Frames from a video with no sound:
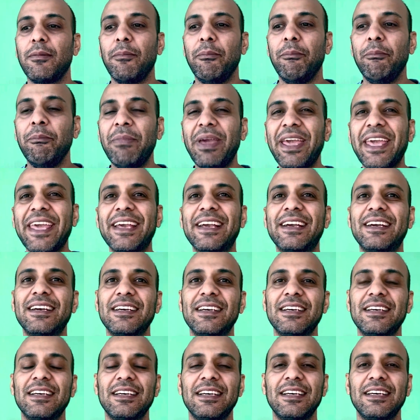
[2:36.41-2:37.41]

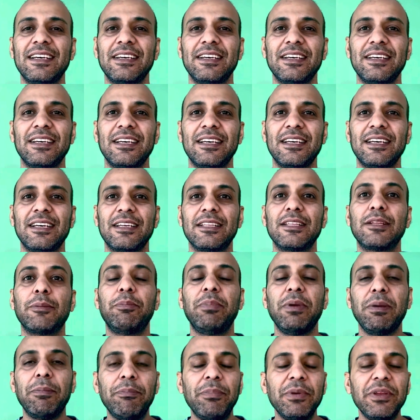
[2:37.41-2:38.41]
make the
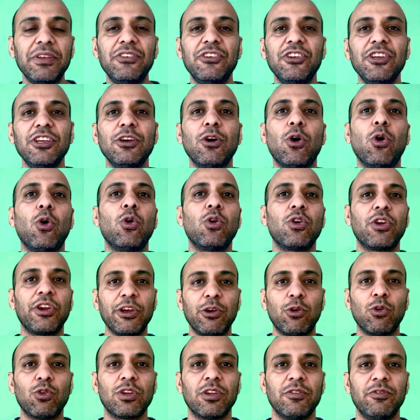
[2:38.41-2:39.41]
PPT or
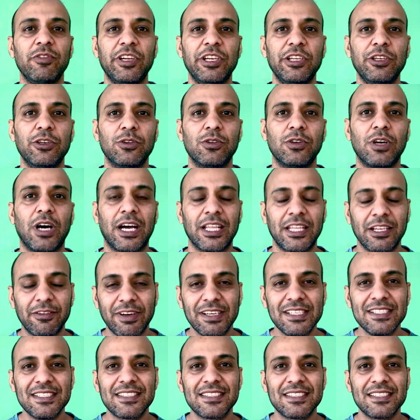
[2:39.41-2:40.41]
record the video.
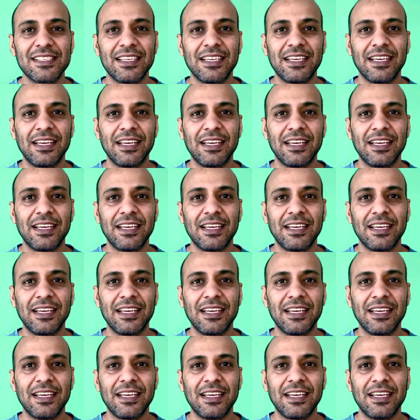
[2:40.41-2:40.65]
Otherwise,